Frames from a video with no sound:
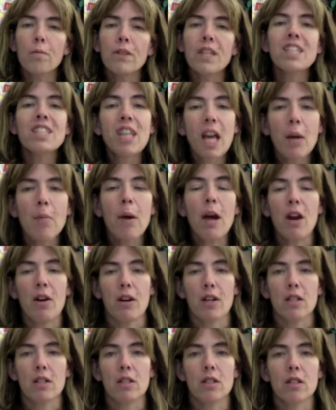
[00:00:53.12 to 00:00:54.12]
the same
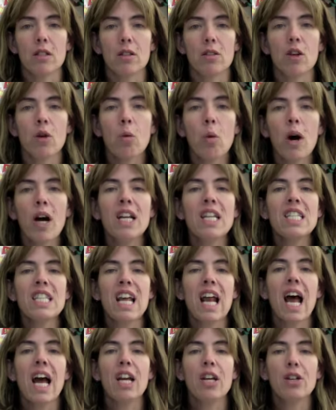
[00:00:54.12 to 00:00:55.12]
parents, the ones
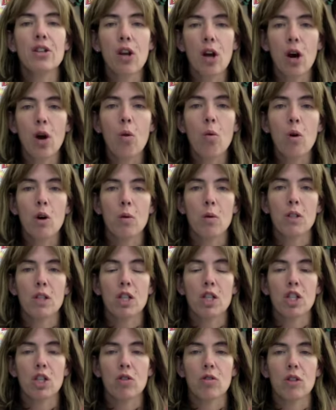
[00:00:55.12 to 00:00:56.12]
that I know work with the
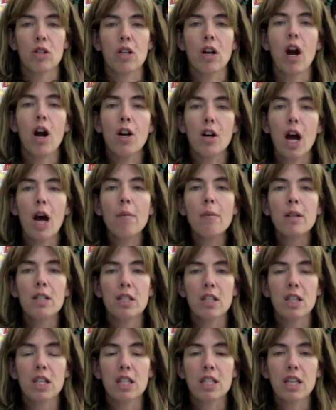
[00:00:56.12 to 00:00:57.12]
children, are coming
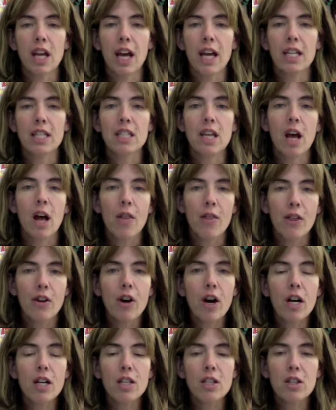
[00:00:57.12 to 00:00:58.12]
to these nights.
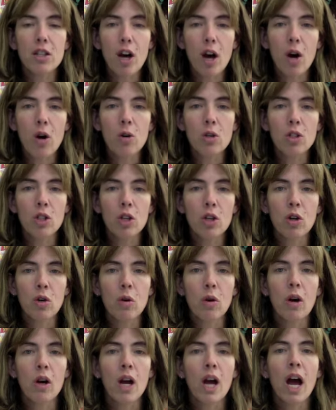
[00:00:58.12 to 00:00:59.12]
There are those
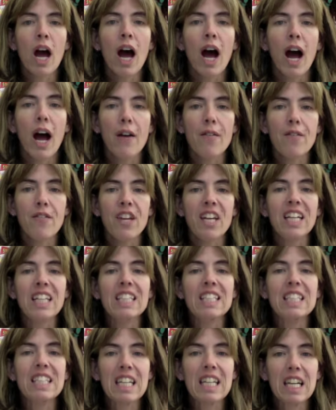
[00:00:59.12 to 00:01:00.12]
who I feel
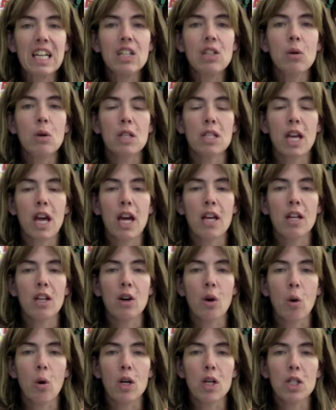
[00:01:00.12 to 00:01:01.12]
need to attend in
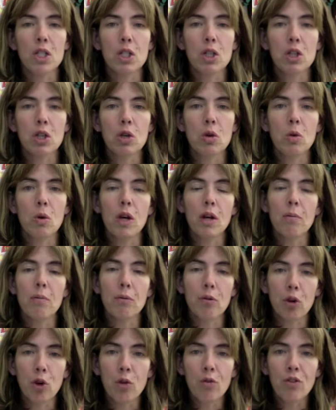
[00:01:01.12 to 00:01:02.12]
order to
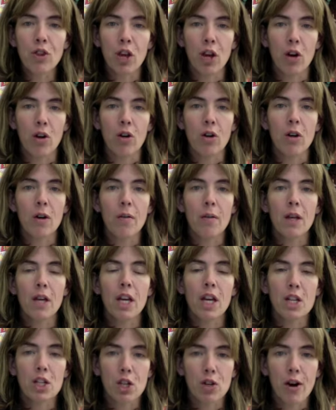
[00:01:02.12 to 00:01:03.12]
improve their
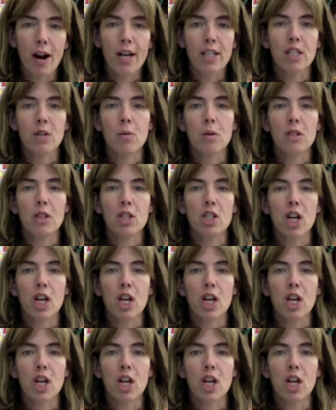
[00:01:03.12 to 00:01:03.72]
interaction with the